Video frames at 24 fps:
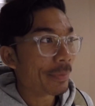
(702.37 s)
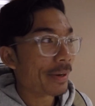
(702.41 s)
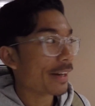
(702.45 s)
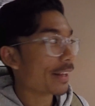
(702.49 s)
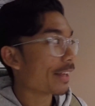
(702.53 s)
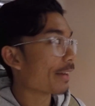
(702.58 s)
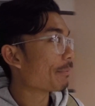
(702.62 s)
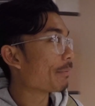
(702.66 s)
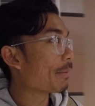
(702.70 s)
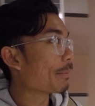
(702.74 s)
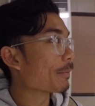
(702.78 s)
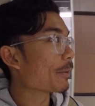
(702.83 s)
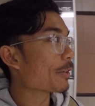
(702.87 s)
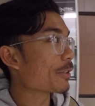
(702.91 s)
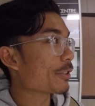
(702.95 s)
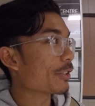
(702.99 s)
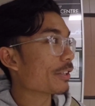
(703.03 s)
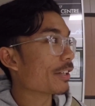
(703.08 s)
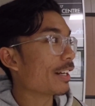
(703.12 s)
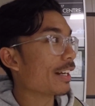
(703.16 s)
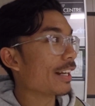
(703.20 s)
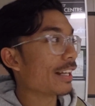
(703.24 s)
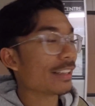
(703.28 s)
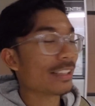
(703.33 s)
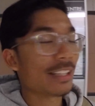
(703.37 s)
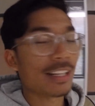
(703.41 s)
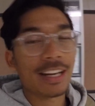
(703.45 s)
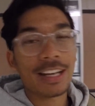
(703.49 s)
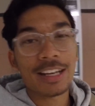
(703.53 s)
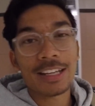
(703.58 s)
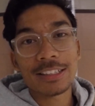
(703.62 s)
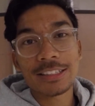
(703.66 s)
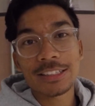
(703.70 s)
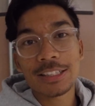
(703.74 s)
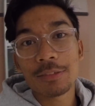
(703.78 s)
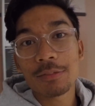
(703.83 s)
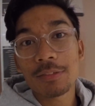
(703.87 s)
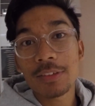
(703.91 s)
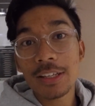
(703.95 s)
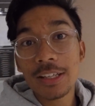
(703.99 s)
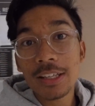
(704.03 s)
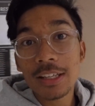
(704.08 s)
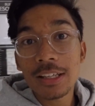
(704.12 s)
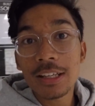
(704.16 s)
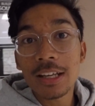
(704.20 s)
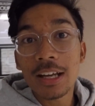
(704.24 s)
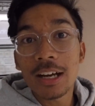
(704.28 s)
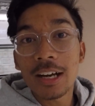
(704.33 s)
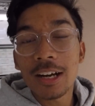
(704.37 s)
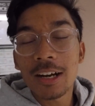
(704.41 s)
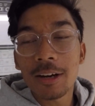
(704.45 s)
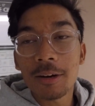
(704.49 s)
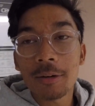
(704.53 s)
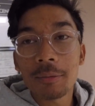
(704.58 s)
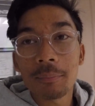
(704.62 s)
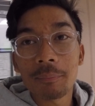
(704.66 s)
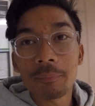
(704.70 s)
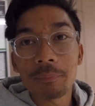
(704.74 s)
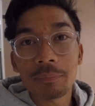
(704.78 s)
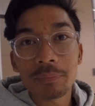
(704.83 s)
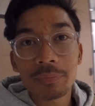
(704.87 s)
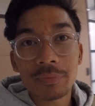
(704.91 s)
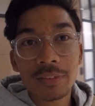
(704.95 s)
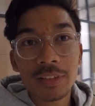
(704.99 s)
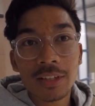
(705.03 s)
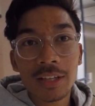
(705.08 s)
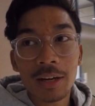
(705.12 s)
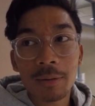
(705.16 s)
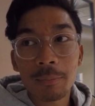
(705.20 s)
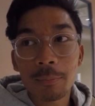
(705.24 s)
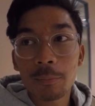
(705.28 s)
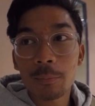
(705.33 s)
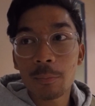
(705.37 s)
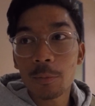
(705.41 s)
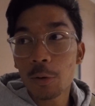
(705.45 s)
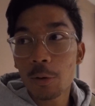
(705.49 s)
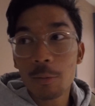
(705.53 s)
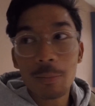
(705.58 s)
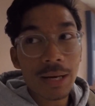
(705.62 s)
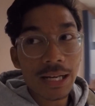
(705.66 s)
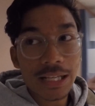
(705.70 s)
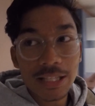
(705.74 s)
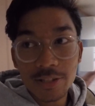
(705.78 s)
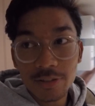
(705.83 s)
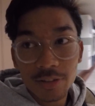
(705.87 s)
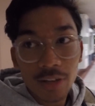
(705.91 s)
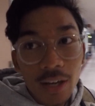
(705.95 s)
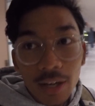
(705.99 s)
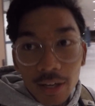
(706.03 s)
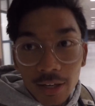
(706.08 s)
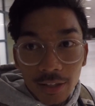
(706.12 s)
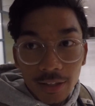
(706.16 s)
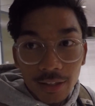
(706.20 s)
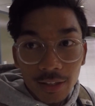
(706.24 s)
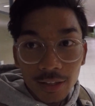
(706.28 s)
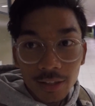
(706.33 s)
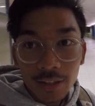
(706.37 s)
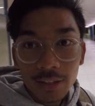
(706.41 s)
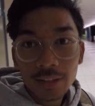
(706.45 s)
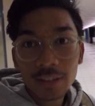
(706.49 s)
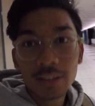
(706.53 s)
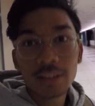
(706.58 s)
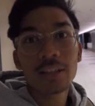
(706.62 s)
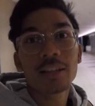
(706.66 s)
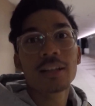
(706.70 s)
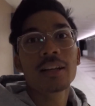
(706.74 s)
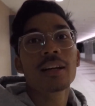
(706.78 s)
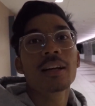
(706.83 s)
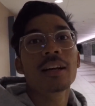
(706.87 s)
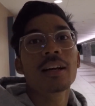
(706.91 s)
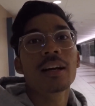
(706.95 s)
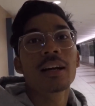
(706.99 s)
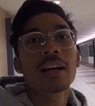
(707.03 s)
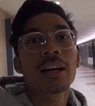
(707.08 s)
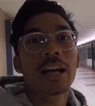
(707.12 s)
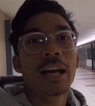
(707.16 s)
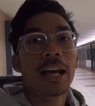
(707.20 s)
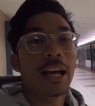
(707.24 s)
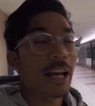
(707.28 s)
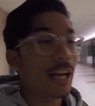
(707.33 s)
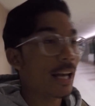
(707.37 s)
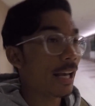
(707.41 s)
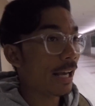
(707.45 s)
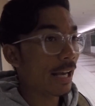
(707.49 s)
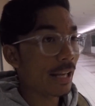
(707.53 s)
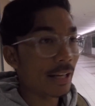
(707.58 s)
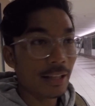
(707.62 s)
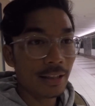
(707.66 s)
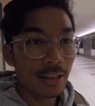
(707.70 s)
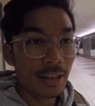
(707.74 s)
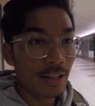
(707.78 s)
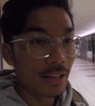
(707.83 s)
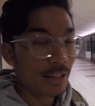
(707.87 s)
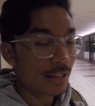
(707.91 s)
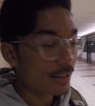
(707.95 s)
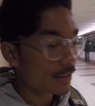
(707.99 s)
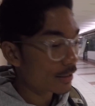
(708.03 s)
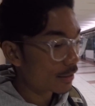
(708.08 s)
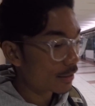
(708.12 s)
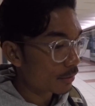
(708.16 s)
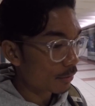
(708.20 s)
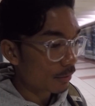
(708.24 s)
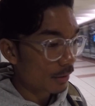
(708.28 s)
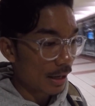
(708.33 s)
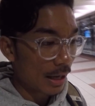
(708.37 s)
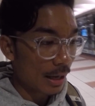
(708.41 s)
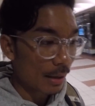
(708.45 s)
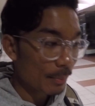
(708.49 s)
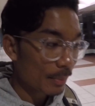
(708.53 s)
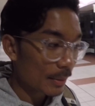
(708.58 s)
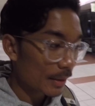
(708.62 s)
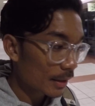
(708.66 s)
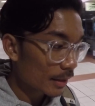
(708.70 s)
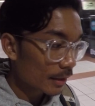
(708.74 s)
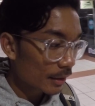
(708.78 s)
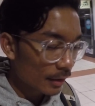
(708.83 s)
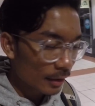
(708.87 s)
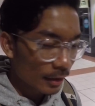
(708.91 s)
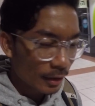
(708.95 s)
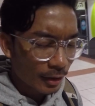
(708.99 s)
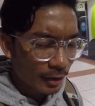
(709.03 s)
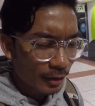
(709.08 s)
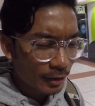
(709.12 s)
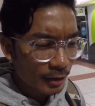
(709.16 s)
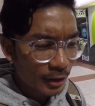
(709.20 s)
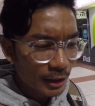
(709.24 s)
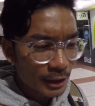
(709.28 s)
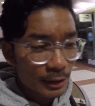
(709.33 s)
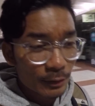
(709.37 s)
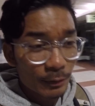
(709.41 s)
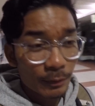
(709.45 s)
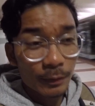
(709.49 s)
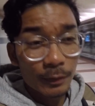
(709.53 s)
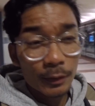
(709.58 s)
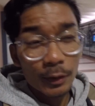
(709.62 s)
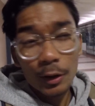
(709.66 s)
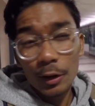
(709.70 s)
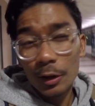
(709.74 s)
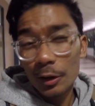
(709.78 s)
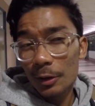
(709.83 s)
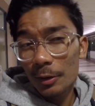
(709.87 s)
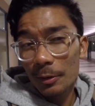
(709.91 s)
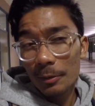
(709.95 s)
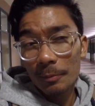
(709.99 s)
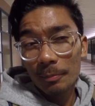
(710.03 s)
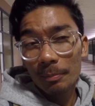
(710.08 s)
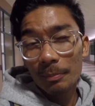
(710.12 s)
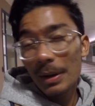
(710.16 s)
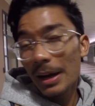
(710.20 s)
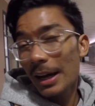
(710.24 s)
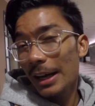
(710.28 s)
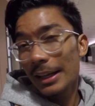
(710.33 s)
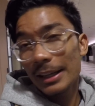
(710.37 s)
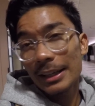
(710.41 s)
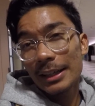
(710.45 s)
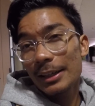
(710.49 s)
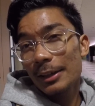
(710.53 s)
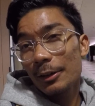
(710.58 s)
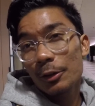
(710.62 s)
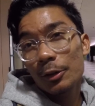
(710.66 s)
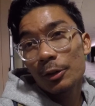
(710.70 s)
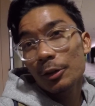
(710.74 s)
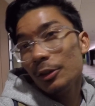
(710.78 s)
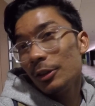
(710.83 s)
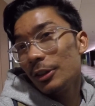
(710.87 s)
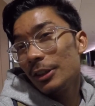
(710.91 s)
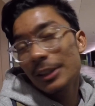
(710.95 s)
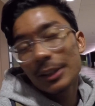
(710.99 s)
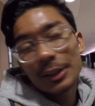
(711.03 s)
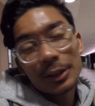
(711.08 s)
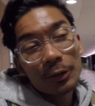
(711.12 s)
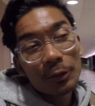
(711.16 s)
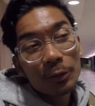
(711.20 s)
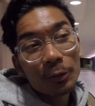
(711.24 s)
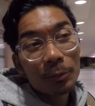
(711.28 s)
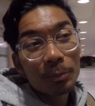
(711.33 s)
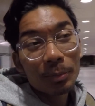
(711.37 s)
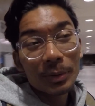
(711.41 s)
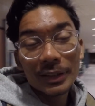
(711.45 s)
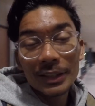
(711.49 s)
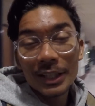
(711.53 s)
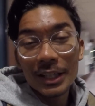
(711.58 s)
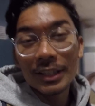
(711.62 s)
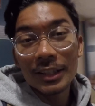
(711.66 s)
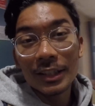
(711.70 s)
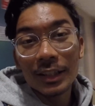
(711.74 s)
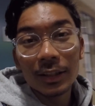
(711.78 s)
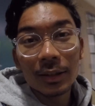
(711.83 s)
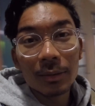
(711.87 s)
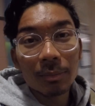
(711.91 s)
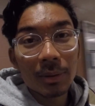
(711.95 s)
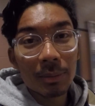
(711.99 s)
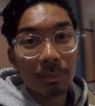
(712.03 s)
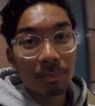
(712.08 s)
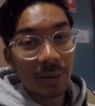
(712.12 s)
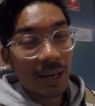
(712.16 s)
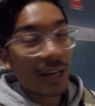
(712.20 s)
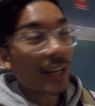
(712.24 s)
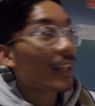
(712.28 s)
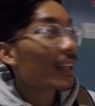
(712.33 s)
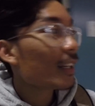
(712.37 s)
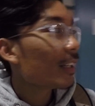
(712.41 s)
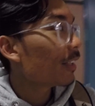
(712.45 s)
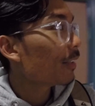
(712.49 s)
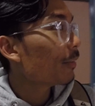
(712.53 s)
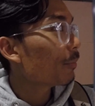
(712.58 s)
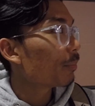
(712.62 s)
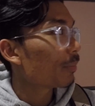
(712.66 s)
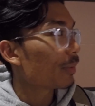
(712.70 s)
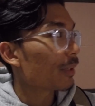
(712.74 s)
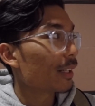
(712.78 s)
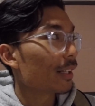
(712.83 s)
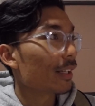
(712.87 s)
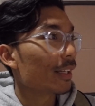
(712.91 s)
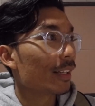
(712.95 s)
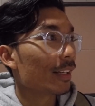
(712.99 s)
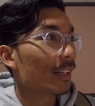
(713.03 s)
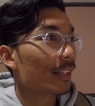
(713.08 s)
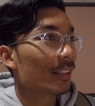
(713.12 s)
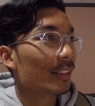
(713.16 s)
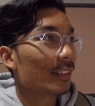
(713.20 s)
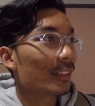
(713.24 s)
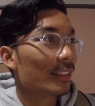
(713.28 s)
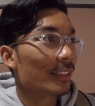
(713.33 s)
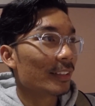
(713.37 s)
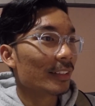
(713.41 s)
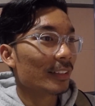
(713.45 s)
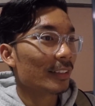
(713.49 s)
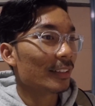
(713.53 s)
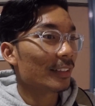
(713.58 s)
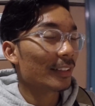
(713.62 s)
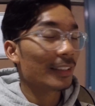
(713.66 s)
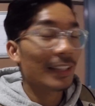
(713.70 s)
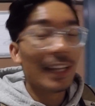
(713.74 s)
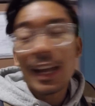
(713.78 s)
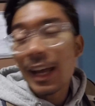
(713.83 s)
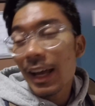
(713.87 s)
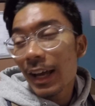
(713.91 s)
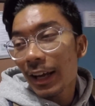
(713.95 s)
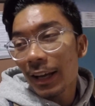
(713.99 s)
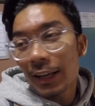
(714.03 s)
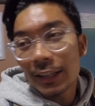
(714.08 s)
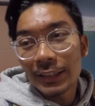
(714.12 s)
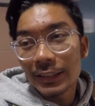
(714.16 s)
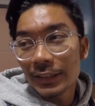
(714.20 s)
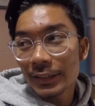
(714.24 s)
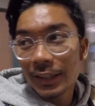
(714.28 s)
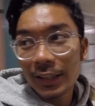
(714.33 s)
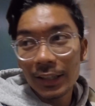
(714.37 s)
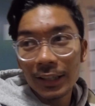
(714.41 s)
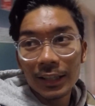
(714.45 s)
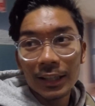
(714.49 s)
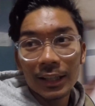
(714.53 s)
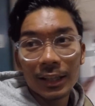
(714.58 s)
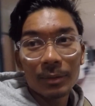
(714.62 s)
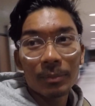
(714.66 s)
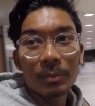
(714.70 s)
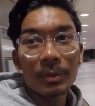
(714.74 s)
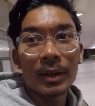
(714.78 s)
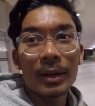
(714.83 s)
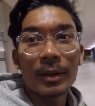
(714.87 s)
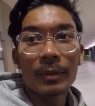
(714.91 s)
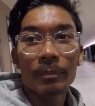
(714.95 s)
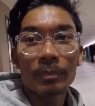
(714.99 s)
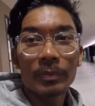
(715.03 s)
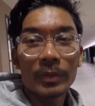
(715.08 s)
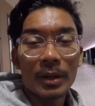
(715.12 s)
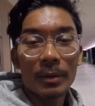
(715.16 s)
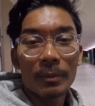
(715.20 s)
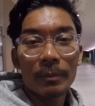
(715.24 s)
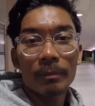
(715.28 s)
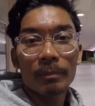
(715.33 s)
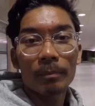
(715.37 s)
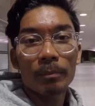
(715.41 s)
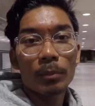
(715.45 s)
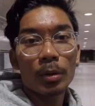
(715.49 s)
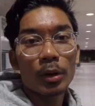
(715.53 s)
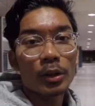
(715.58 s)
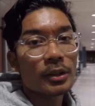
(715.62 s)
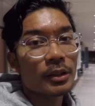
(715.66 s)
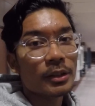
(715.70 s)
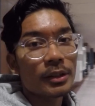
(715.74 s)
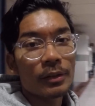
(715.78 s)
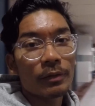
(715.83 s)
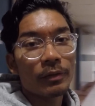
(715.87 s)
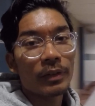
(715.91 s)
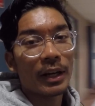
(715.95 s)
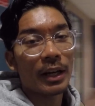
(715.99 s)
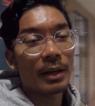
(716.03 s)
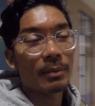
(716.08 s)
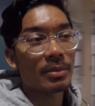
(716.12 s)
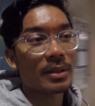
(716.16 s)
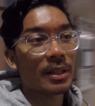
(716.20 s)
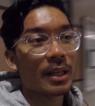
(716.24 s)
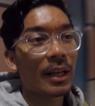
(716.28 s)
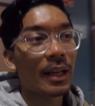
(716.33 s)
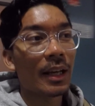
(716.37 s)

but um, I'm not trying to let the negativity um, come on my side anything can still happen. You know, this vlog might could still potentially be banging, but yeah, just gotta keep um the positive vibes.